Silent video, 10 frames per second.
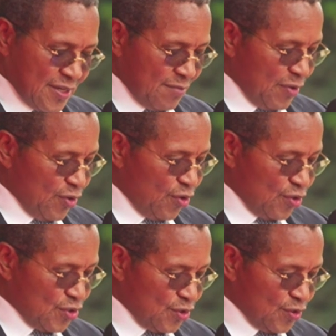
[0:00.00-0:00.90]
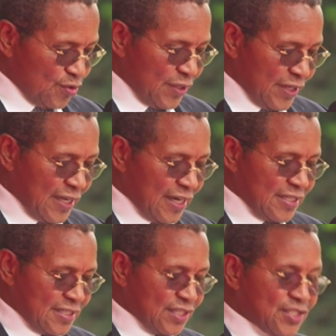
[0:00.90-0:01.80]
but also to the
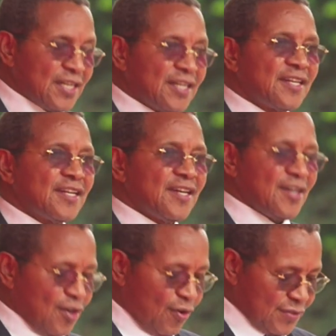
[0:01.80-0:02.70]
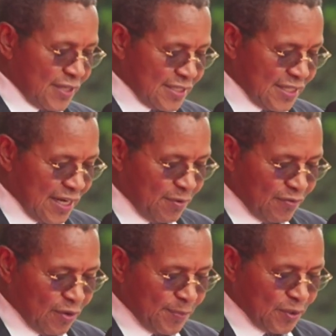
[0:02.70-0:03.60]
realization of sustainable
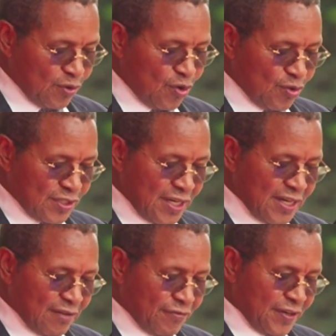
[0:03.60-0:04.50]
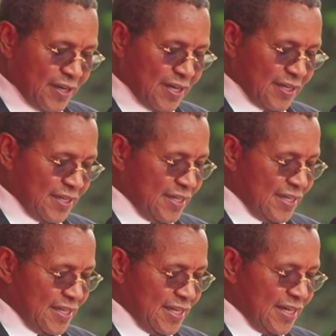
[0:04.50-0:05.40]
development goals in Africa
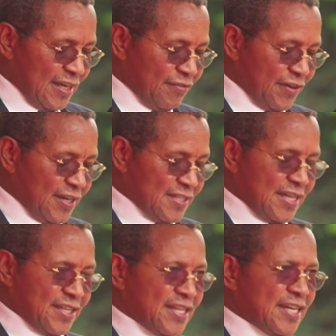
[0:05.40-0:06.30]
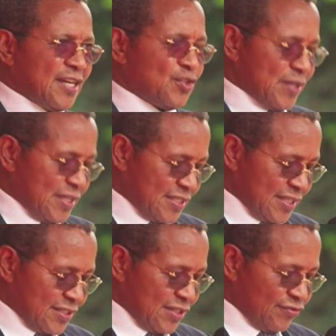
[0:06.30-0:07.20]
and Africa's Agenda
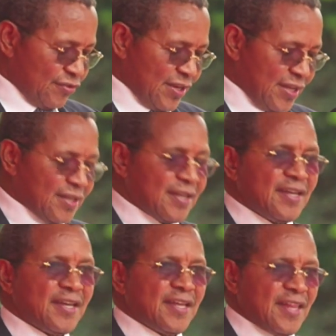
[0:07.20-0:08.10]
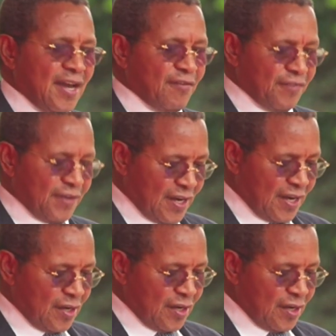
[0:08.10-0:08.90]
2063, the Africa